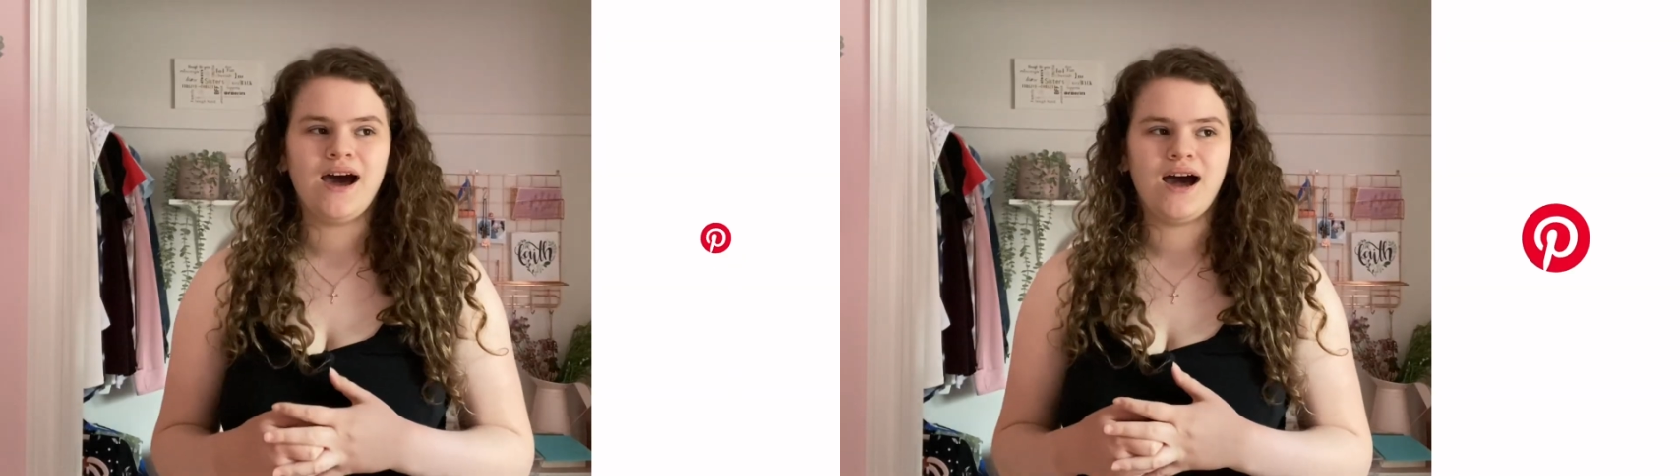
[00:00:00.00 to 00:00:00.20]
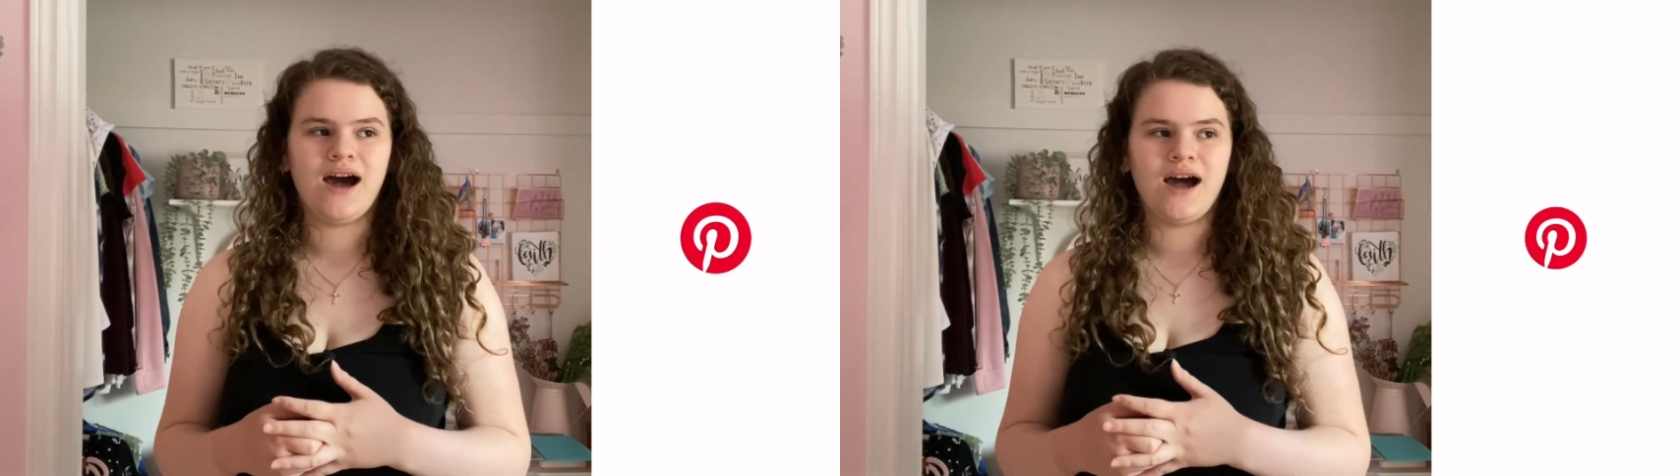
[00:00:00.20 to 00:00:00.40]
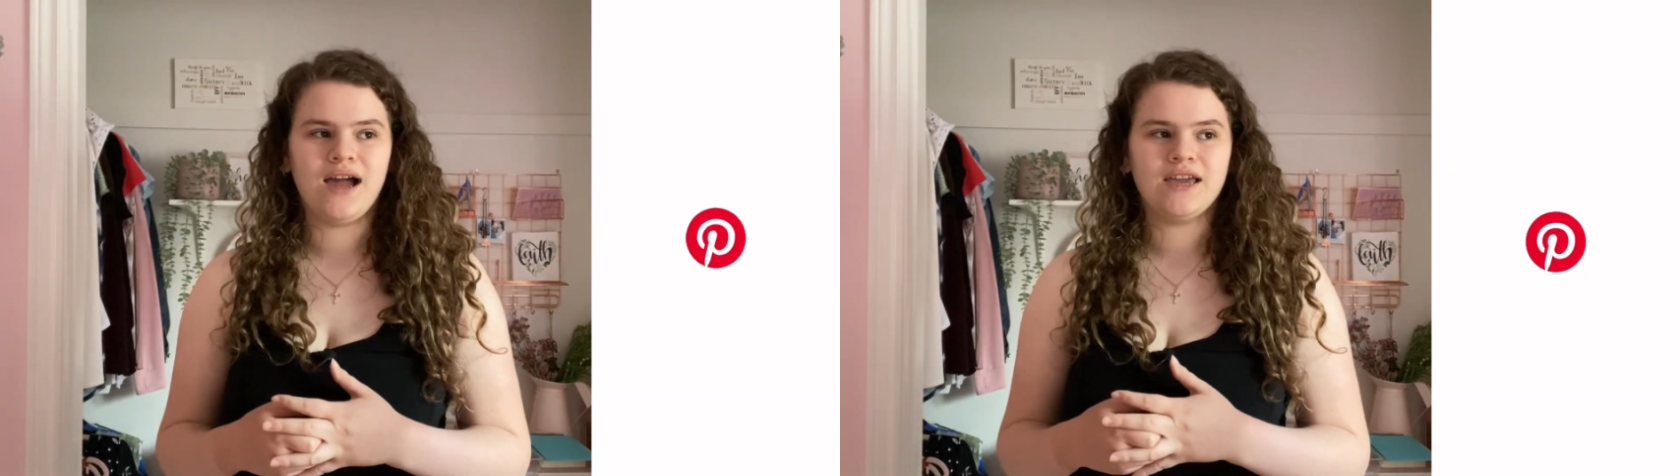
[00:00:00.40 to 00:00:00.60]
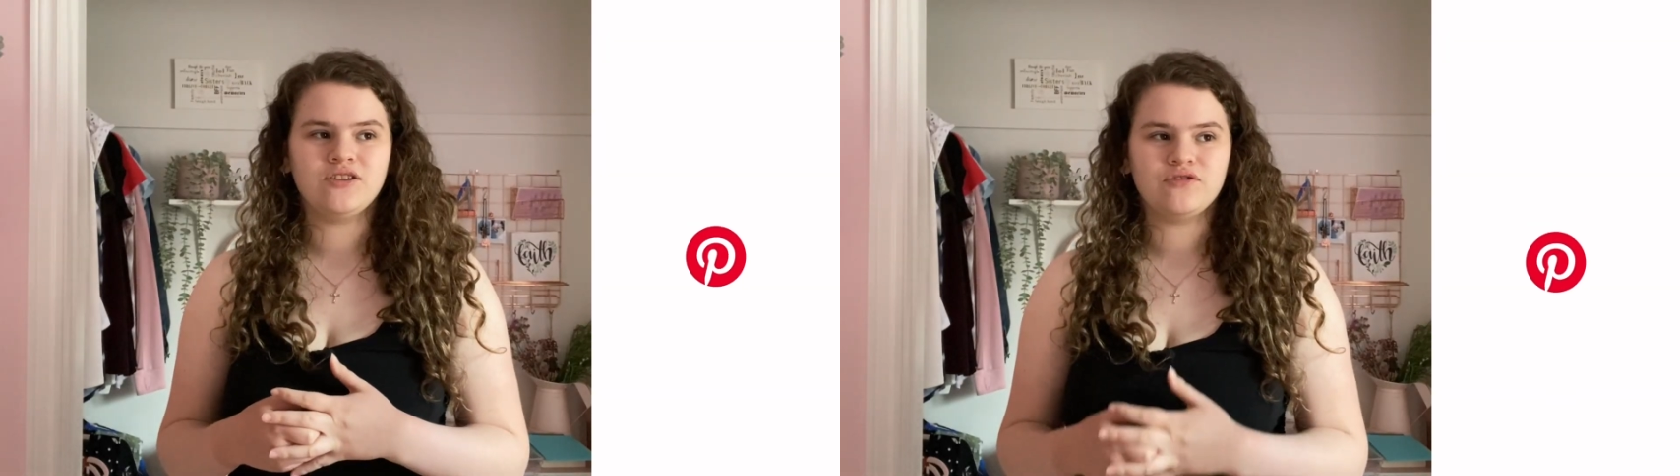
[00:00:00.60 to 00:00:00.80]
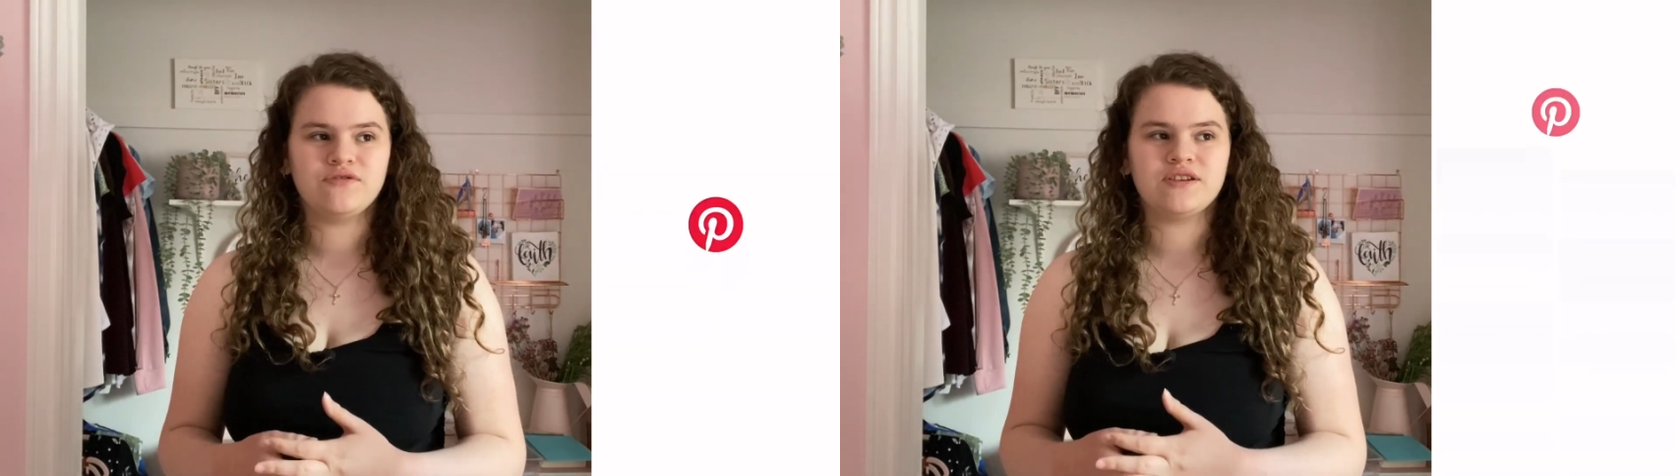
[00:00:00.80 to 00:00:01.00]
I
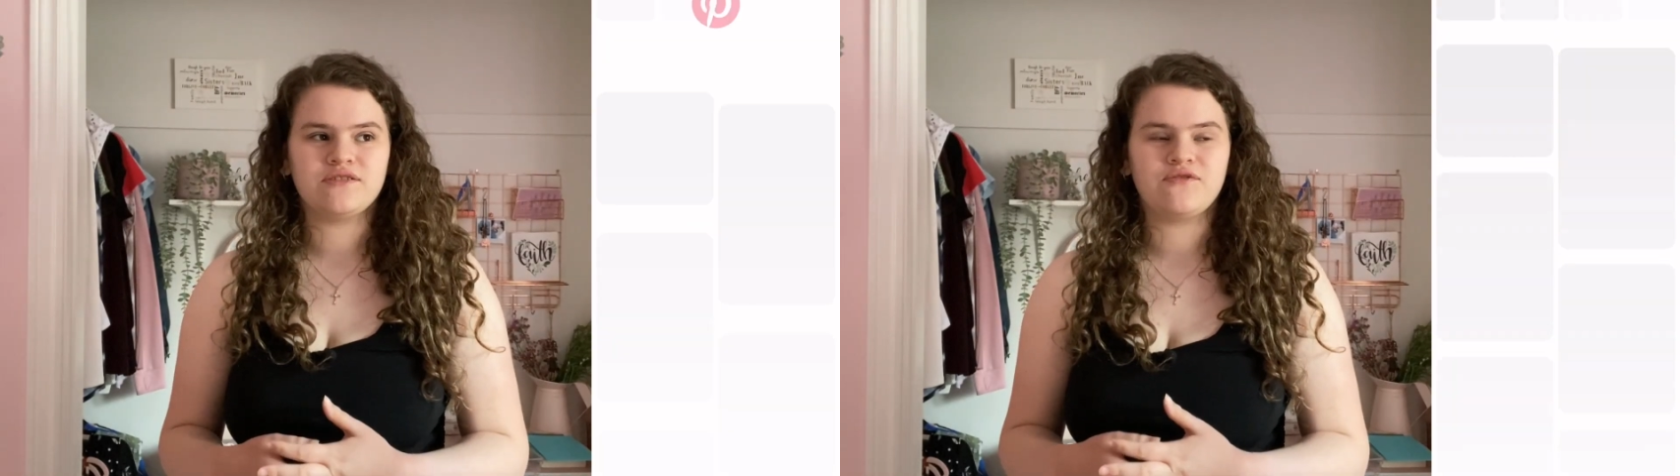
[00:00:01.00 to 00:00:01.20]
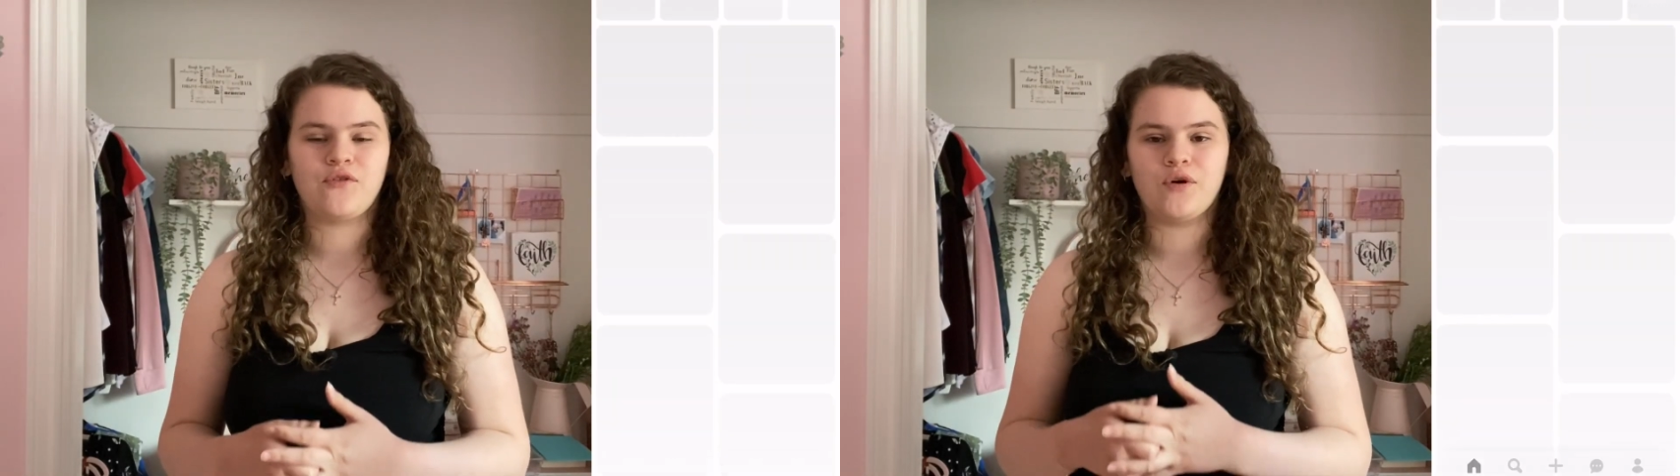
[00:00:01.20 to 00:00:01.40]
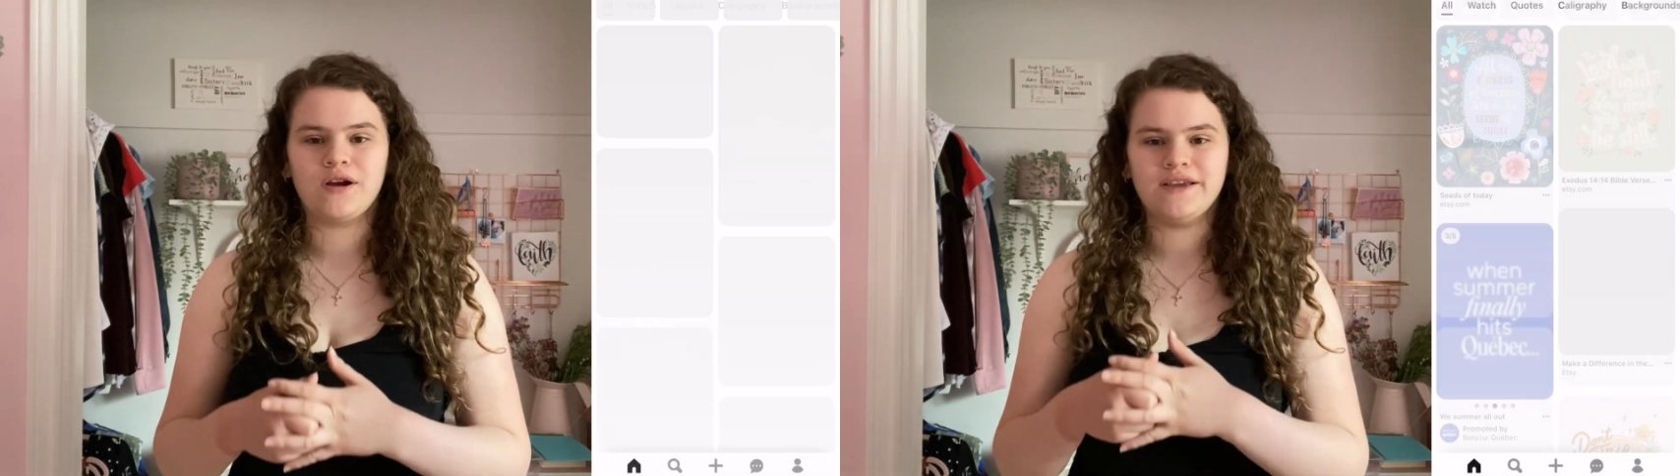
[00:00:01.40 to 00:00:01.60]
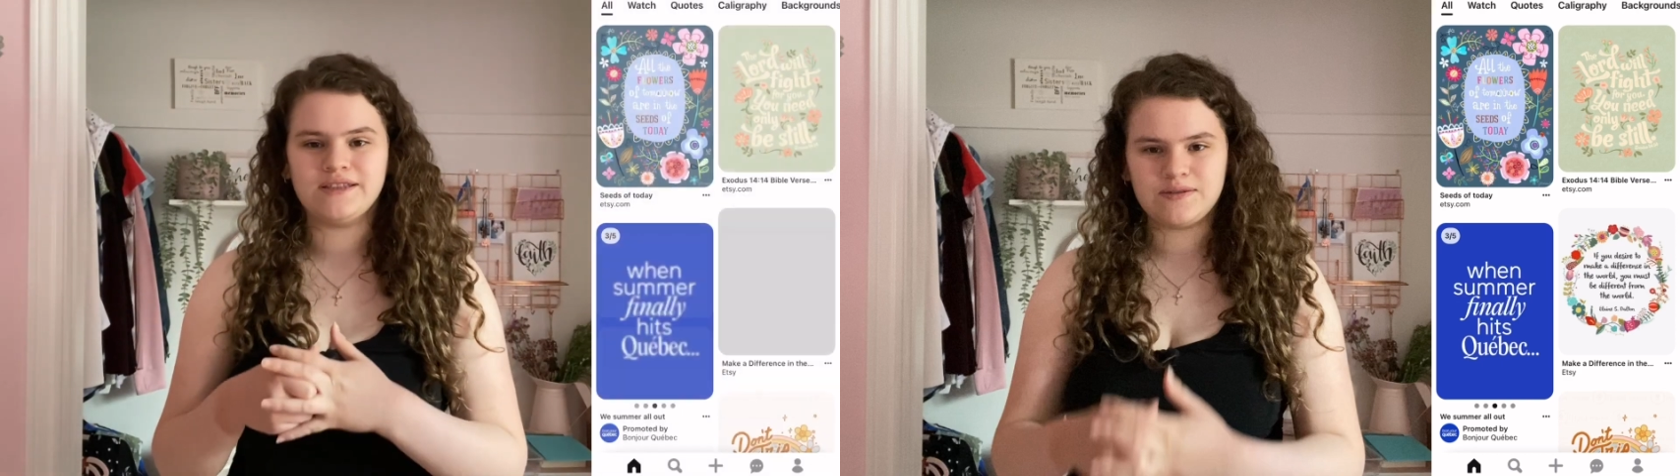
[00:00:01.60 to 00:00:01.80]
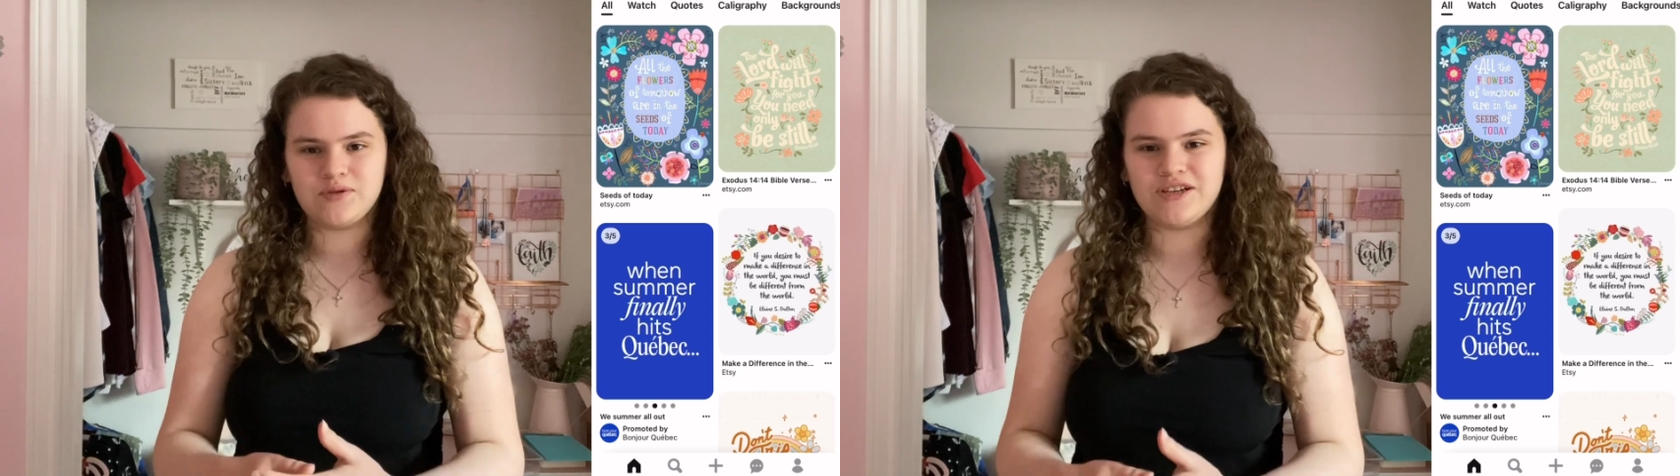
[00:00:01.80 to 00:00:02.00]
use it for
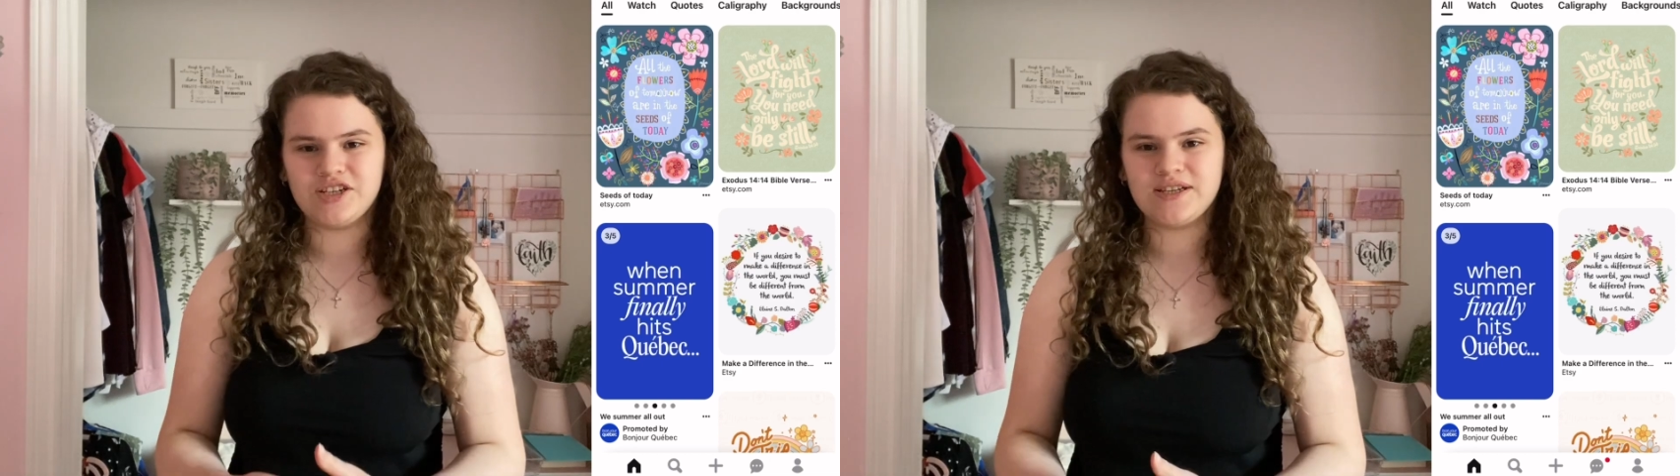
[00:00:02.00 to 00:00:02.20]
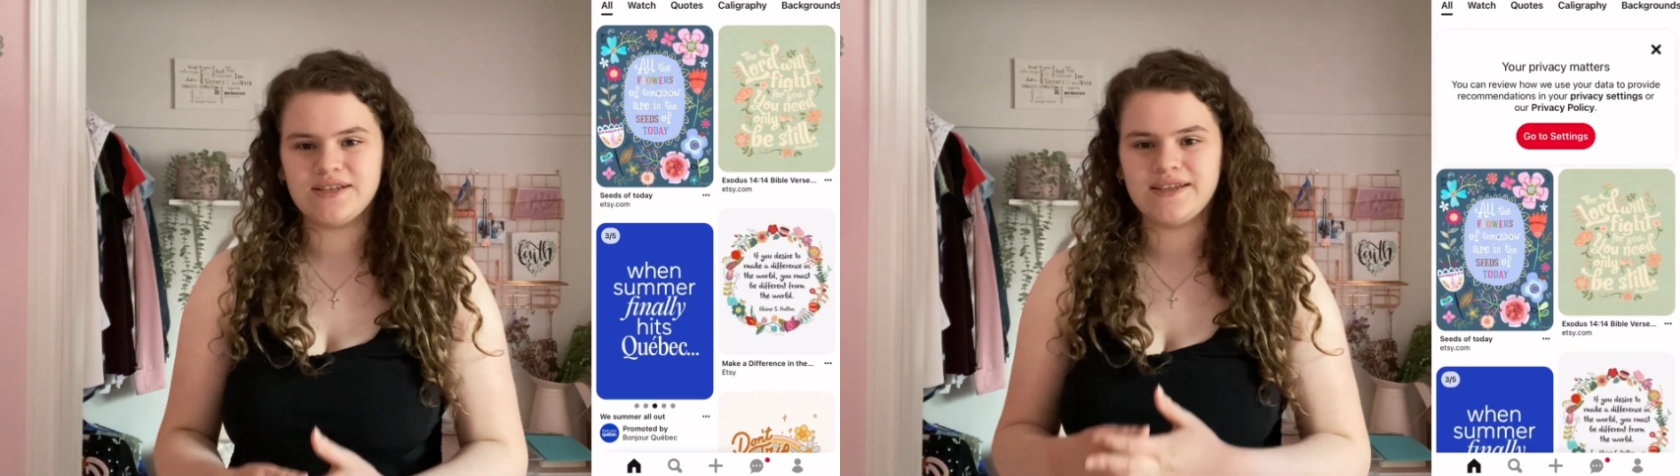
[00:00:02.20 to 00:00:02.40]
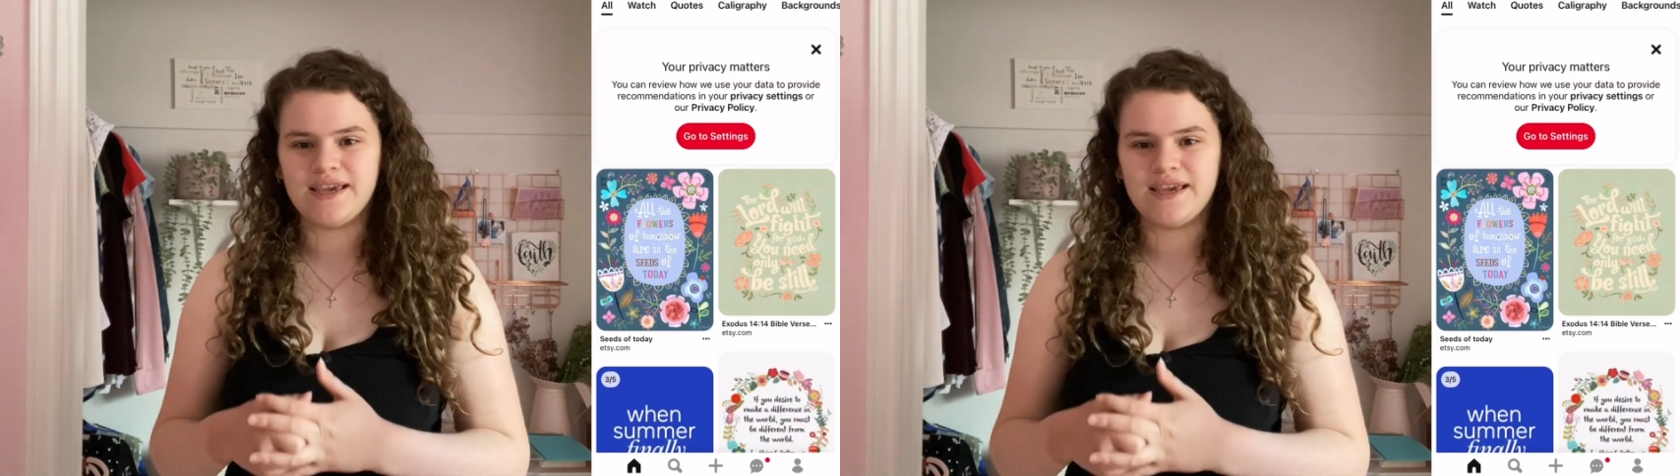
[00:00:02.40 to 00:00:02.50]
inspiration